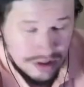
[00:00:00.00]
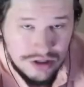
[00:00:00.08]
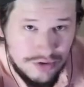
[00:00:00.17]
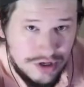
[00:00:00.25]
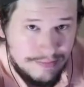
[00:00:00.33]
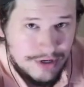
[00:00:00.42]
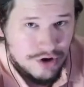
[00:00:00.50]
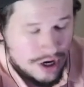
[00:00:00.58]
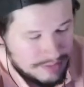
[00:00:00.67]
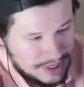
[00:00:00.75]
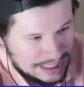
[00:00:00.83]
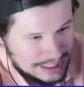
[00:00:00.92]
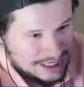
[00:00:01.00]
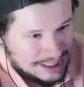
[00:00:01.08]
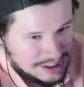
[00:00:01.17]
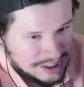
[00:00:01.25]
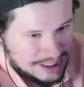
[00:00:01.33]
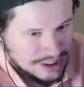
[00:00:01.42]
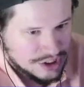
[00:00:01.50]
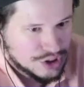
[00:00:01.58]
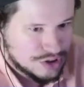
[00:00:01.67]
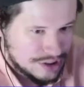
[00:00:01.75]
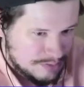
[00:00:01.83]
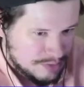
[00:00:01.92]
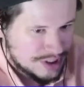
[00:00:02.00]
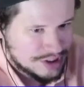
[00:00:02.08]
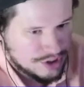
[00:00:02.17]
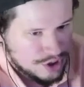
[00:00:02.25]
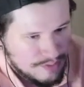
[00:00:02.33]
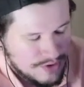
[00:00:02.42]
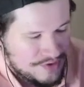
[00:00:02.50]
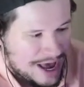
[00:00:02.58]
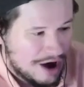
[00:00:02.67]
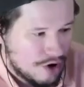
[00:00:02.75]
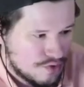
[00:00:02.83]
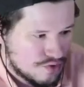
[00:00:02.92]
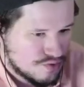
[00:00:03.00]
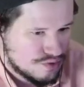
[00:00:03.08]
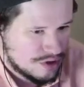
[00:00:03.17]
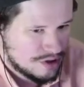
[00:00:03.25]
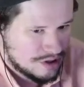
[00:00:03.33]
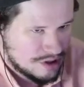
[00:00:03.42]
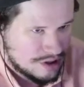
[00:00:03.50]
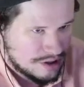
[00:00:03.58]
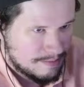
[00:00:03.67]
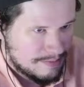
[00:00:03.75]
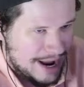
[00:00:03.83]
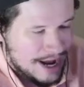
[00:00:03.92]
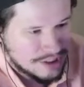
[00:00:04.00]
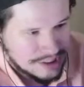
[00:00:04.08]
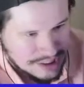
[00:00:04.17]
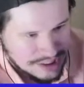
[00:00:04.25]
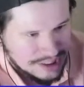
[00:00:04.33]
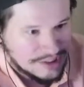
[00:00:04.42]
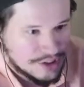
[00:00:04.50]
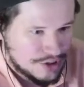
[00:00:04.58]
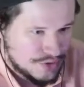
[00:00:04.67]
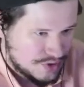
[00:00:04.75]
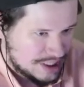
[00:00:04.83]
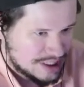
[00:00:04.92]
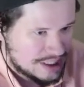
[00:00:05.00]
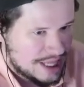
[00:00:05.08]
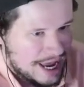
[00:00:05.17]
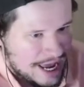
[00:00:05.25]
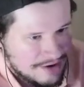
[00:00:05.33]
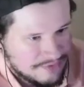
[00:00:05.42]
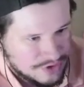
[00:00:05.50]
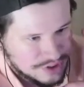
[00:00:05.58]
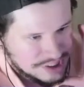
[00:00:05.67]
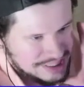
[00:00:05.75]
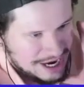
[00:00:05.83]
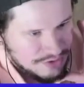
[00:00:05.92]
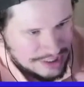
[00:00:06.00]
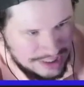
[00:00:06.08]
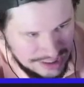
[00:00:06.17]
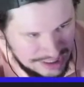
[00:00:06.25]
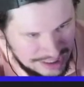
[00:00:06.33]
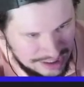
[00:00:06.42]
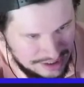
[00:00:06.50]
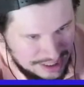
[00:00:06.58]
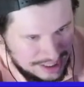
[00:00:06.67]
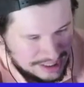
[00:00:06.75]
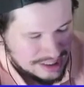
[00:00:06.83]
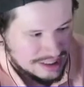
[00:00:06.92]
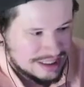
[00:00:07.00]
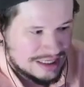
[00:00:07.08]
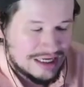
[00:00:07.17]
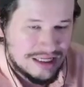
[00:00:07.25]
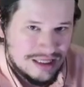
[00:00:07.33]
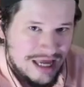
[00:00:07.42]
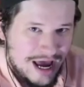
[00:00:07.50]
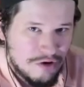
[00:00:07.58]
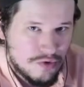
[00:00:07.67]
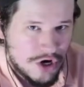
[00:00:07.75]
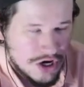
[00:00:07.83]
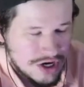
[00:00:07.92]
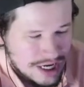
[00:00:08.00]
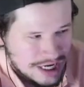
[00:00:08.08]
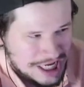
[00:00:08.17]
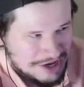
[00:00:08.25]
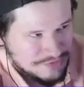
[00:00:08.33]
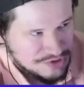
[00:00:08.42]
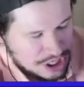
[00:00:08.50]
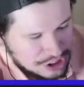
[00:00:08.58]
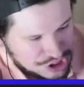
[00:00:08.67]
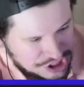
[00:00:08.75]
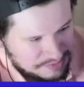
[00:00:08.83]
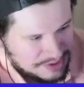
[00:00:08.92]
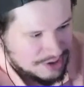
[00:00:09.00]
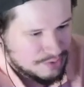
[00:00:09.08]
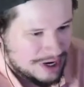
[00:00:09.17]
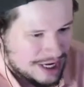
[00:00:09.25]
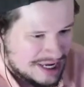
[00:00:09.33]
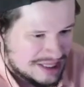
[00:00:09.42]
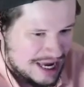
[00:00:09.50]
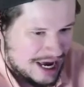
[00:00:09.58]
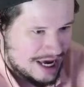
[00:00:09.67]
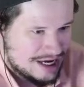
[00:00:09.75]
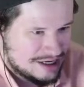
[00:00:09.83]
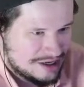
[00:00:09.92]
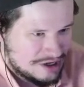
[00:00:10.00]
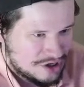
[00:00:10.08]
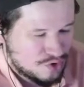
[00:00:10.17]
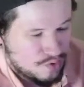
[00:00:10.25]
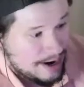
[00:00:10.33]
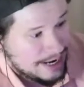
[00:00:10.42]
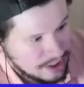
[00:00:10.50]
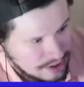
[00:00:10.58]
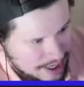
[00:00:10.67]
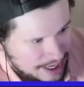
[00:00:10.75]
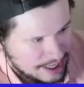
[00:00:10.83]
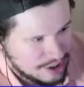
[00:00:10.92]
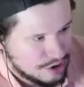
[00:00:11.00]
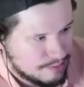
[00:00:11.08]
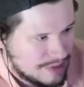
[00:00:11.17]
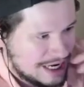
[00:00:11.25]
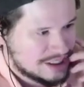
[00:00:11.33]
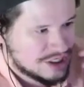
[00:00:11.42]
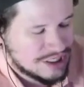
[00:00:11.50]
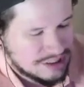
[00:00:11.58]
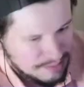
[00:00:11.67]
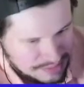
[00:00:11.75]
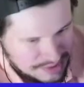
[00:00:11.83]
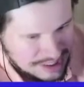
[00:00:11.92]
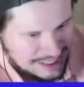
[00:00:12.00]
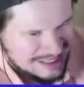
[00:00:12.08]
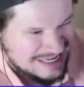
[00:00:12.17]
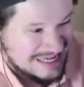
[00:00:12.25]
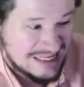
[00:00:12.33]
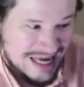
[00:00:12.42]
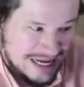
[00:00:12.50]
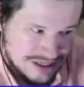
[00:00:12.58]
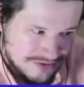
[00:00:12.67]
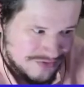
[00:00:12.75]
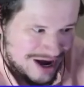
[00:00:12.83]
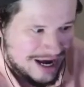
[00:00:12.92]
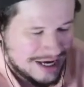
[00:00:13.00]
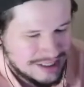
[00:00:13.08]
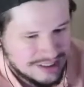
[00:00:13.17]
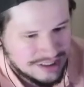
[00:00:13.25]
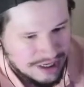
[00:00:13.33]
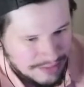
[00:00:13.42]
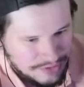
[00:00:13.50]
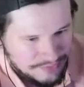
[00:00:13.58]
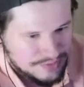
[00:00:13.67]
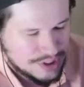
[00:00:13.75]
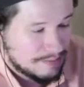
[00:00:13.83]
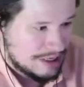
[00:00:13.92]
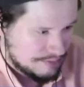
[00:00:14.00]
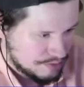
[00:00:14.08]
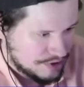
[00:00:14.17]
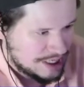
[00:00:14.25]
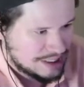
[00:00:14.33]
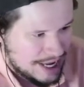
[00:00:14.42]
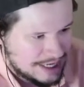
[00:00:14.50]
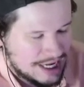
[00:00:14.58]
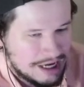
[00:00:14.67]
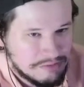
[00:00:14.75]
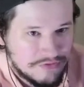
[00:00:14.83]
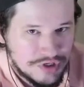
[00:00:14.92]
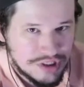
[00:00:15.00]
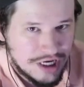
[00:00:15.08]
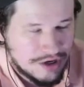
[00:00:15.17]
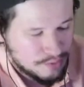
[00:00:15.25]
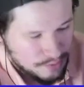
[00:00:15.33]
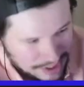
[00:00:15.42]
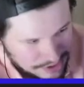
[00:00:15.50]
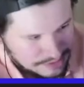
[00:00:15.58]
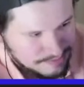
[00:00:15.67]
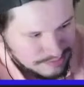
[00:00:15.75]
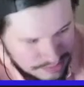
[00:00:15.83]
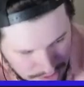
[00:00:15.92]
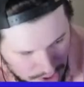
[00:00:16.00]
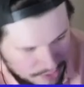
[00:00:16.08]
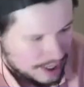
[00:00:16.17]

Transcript: Don't get me wrong, but it's a slippery slope of how balanced and tuned is that versus how easy is it to get that, where if you start chipping away at that item, it does decentivize some people playing that game. And this is like, well, okay.